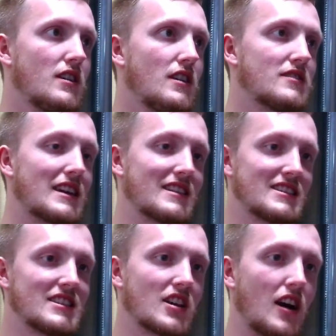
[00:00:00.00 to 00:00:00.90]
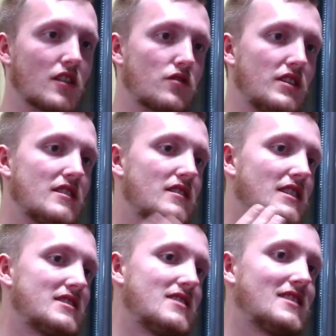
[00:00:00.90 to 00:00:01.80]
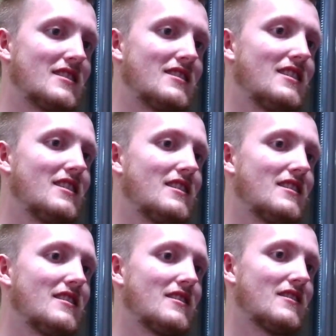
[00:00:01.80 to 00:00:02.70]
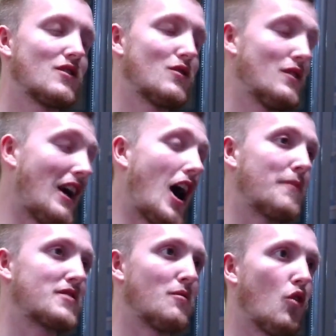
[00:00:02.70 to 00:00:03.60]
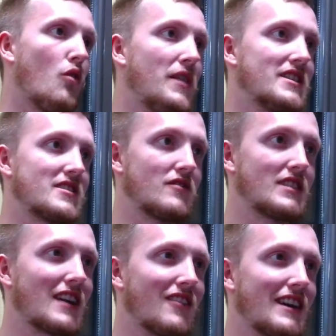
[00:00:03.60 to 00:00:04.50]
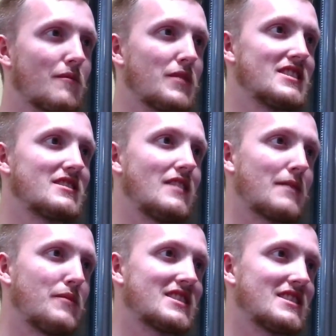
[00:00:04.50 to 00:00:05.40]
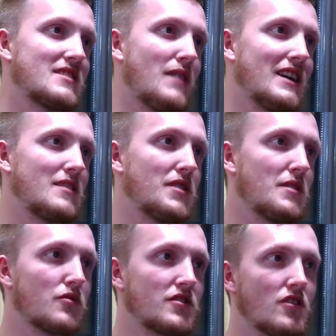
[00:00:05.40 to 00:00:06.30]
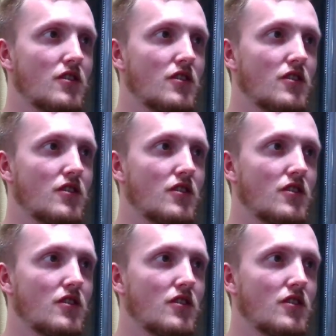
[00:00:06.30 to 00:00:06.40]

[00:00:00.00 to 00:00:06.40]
It's like this is concrete. This isn't optimal, basically. Kind of like business-minded people do.